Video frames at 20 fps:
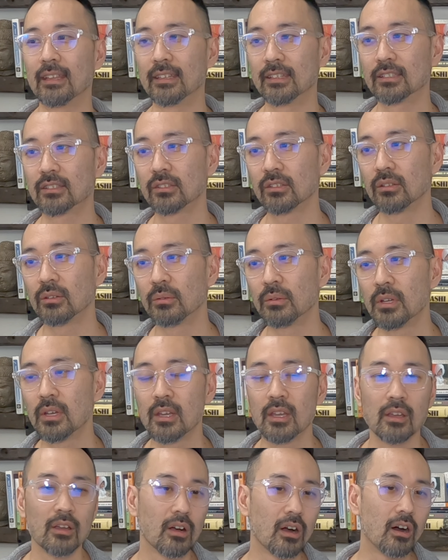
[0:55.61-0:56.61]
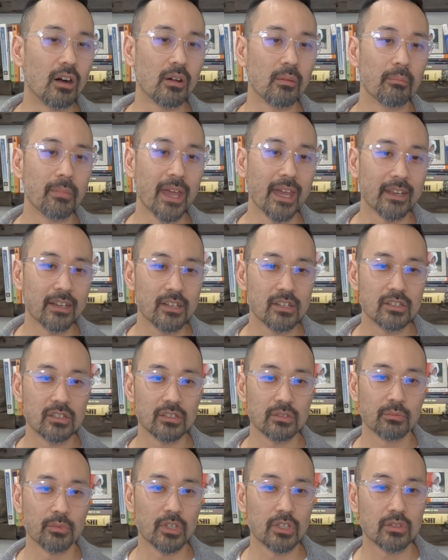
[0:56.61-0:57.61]
And so all
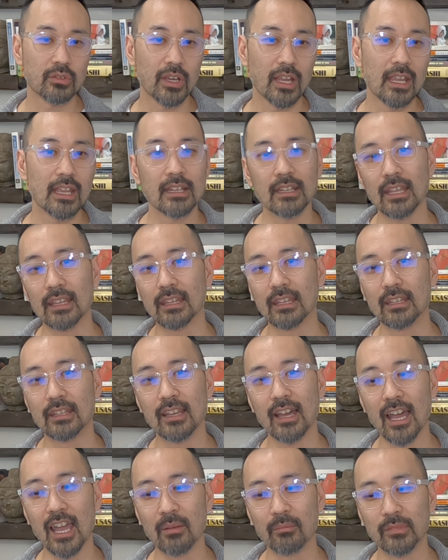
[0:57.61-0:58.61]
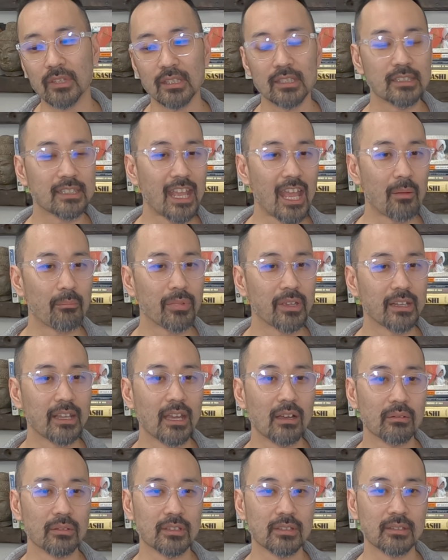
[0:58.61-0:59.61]
managers were trained at the time to stamp it
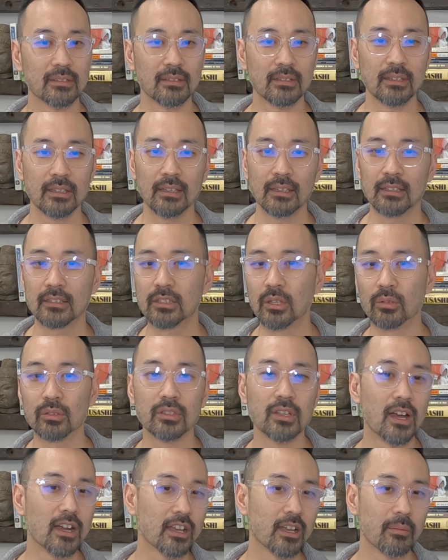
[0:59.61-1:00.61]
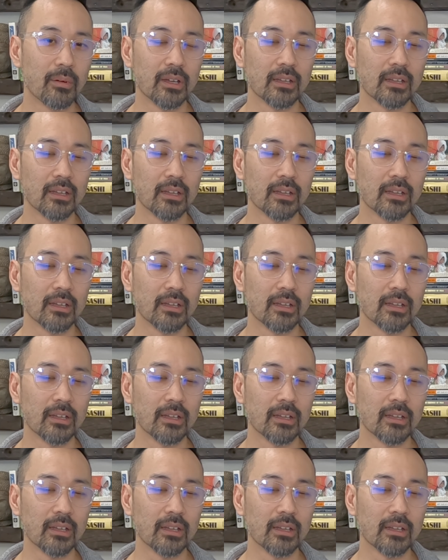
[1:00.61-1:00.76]
out. Don't talk